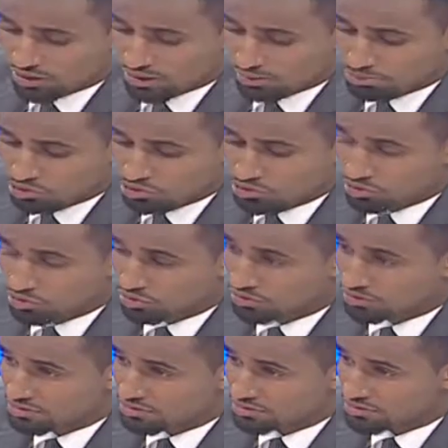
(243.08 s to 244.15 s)
coming to you,
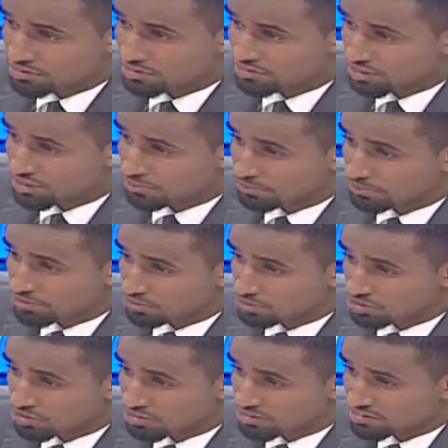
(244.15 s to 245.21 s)
this is a time that
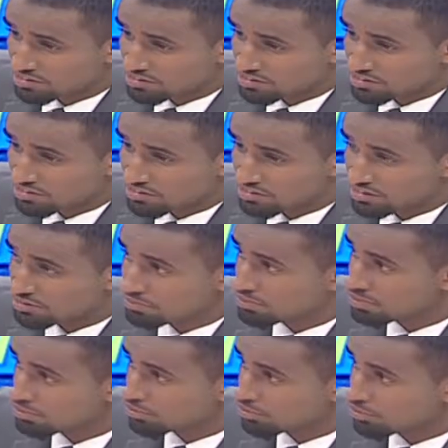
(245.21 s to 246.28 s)
was created in the
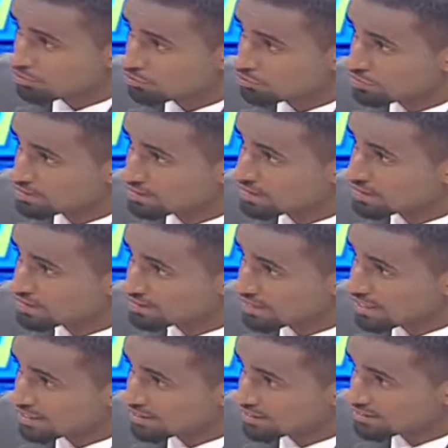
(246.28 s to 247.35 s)
memory of the late
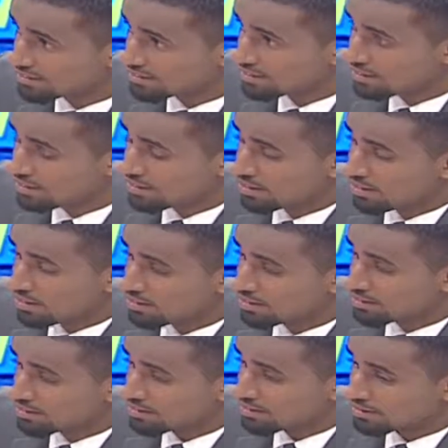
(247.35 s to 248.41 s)
Gandhi,
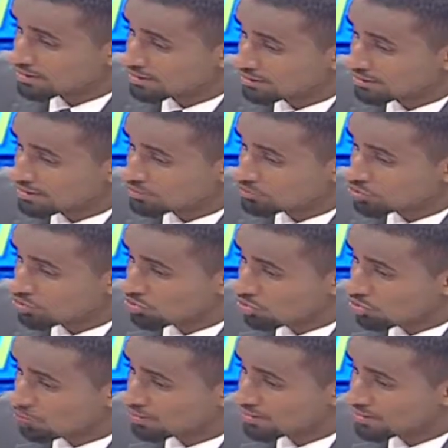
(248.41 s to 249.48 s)
and I'm sure
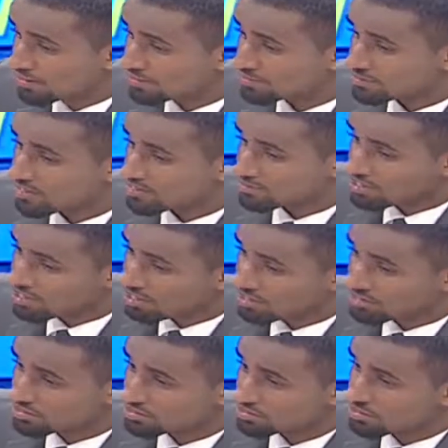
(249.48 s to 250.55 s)
globally it has
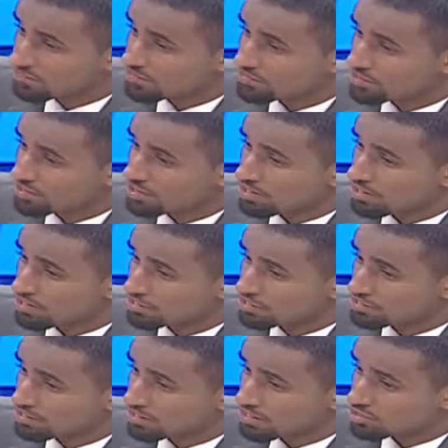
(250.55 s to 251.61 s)
had
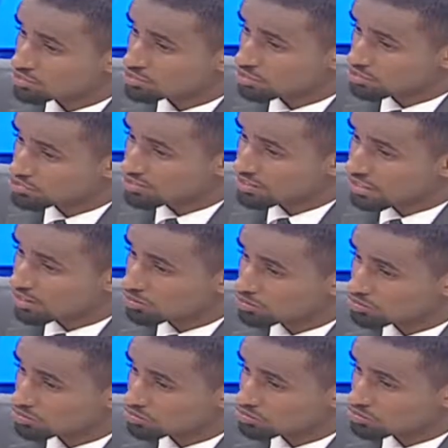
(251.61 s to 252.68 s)
with regard to reaching
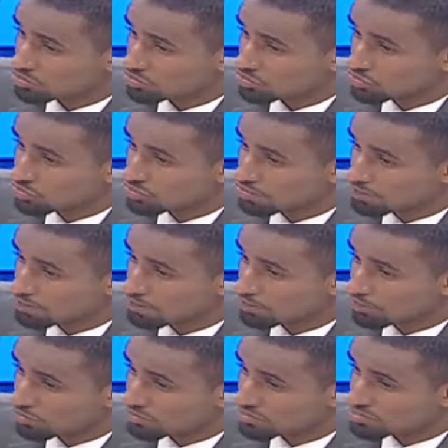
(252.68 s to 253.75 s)
out to the
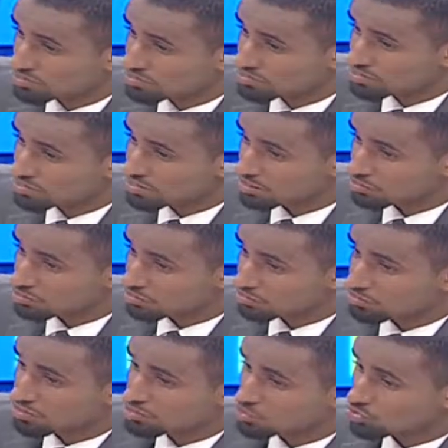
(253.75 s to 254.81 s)
people in this case in terms
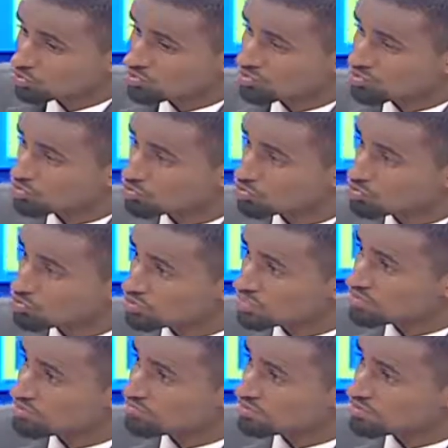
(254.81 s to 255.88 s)
of ensuring that you do
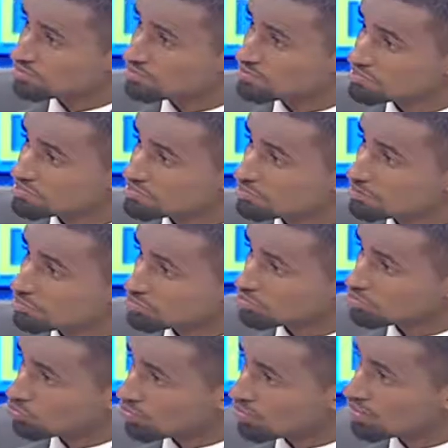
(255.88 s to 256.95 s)
deliver the message about
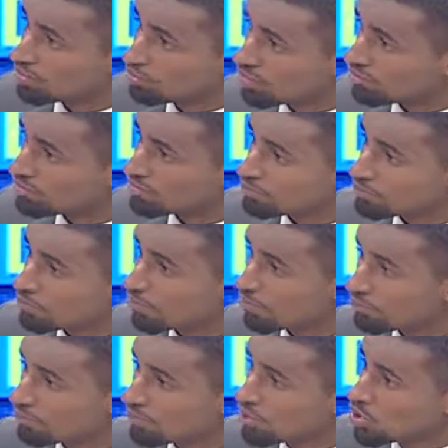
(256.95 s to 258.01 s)
welfare
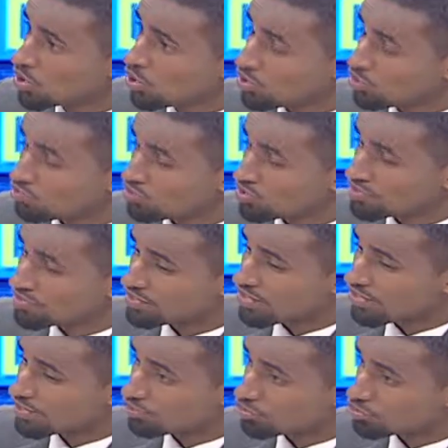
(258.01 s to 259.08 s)
program of the
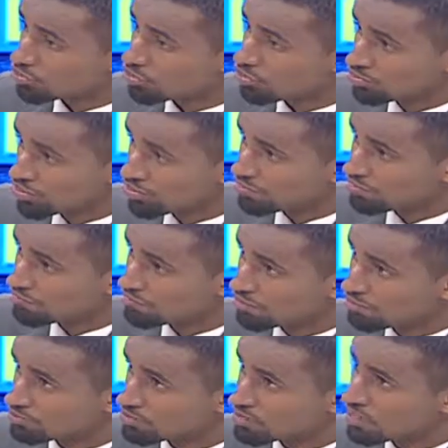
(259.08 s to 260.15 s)
animals on their
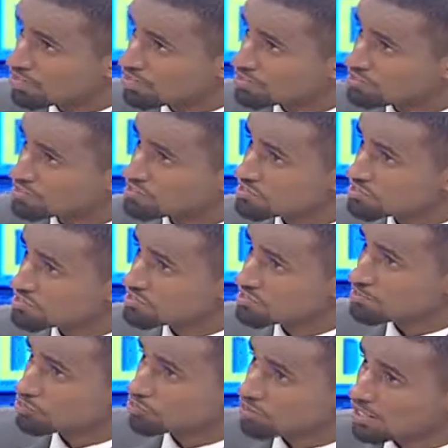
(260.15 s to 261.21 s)
farms. Since
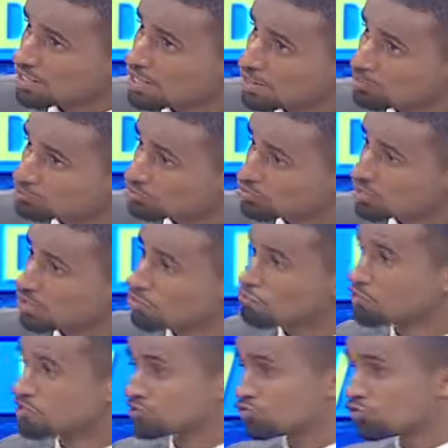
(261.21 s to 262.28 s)
inception up to now,
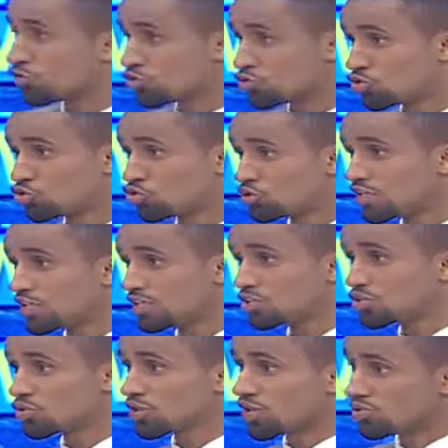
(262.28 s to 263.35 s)
fast forward to today in
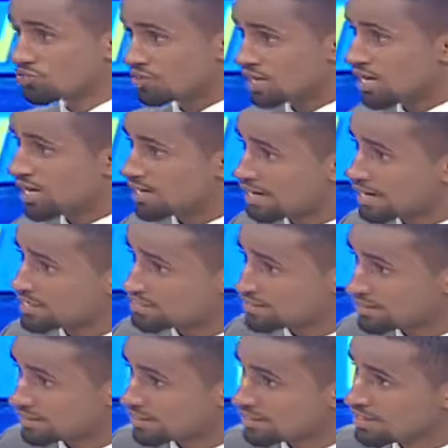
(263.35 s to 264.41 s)

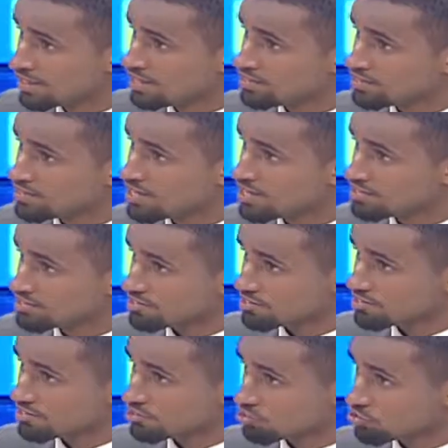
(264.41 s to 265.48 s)
2018, is there a
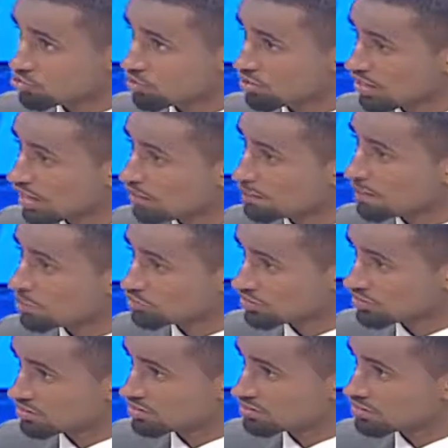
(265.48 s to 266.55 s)
success story about
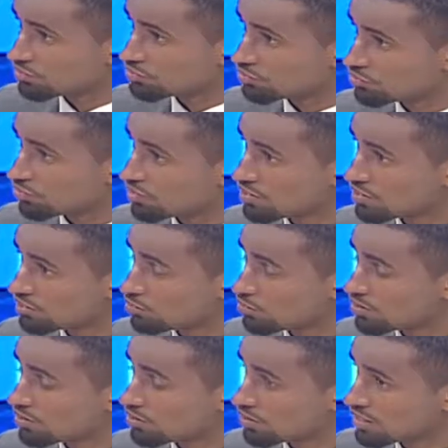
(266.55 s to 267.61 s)
it in terms of
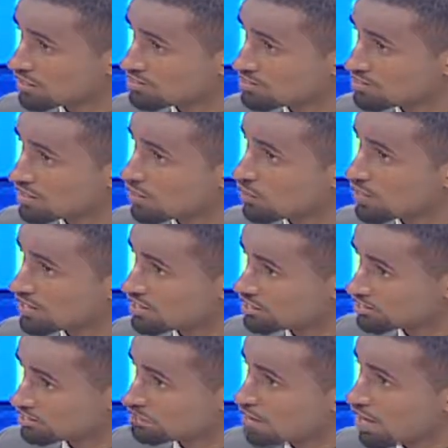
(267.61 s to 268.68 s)
raising the
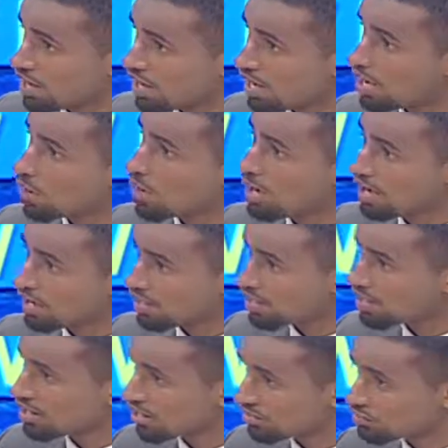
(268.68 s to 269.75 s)
awareness bar? How high
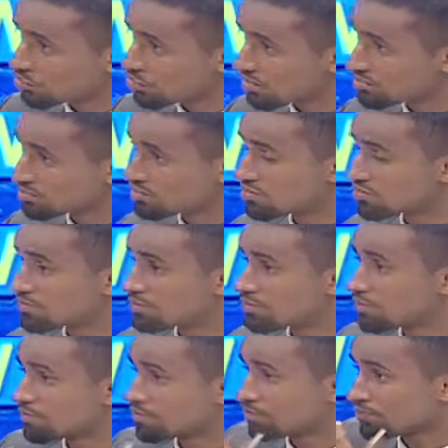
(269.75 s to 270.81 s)
have you raised it?
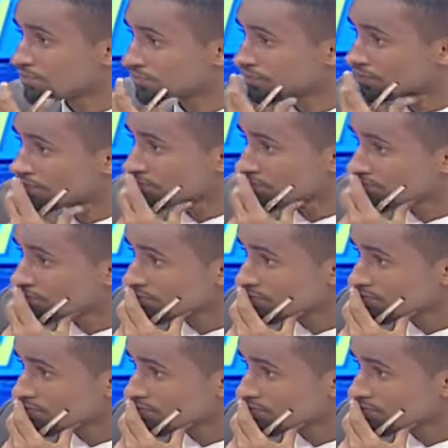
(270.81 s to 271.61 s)
Yes,